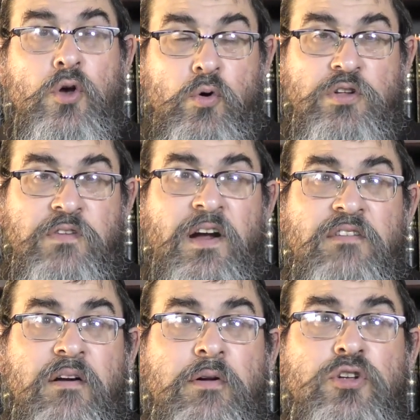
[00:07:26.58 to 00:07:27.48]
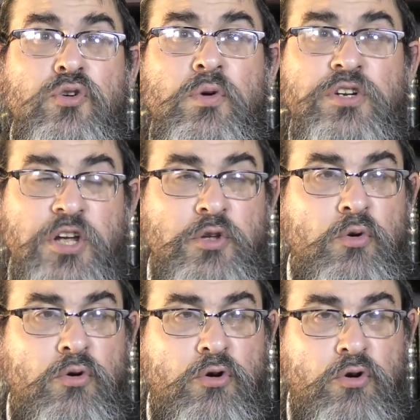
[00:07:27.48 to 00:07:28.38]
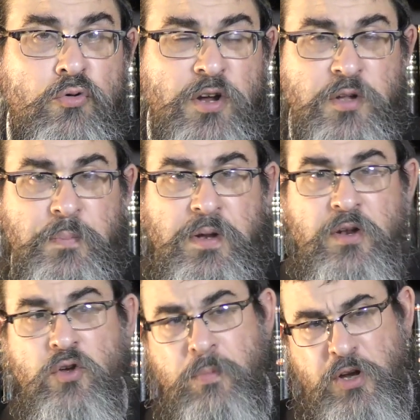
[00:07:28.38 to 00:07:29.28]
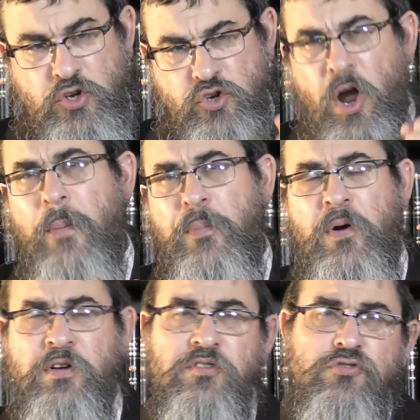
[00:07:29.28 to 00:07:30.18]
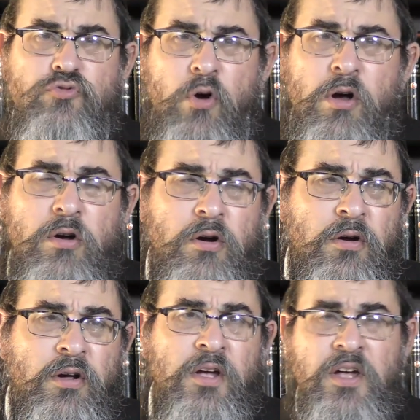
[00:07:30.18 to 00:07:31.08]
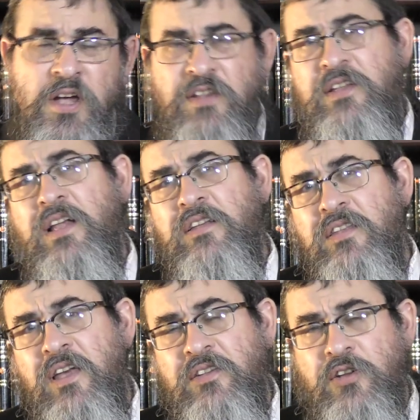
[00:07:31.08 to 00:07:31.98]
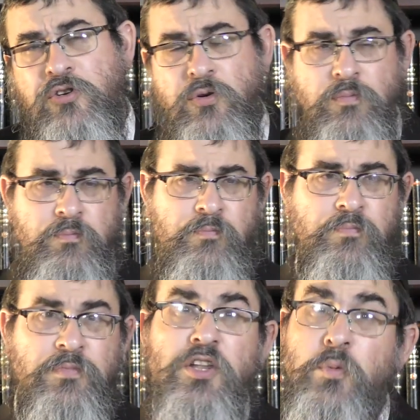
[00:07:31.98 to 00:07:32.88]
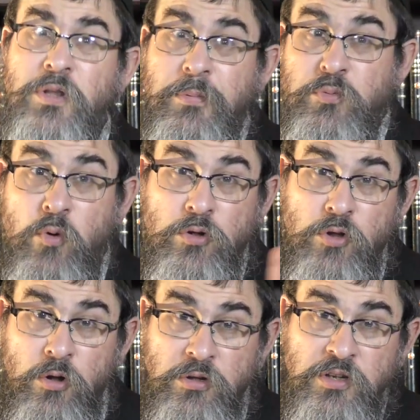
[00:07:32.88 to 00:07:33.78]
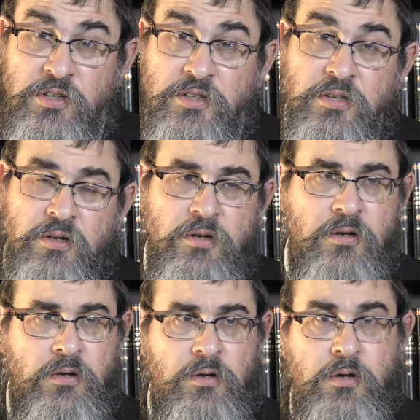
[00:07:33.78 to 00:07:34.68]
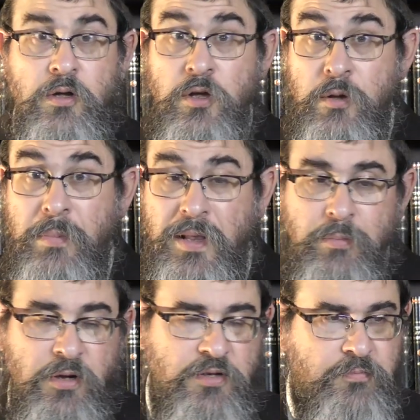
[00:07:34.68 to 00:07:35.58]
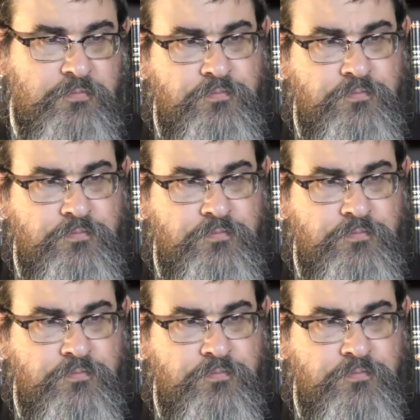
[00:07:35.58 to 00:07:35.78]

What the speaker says: who is very, very Jewish, and you crispen, you make sharper and stronger his identity as a Jew. This is what Rabbi Shmuel told this balabas.